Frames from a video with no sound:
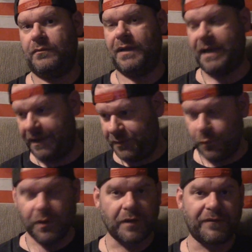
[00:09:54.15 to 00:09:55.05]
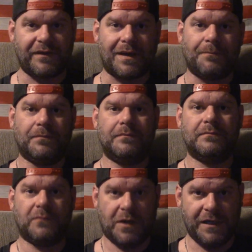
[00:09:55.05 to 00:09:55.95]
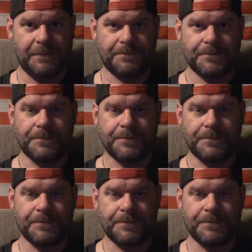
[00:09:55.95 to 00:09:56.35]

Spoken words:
and I do work for them. right?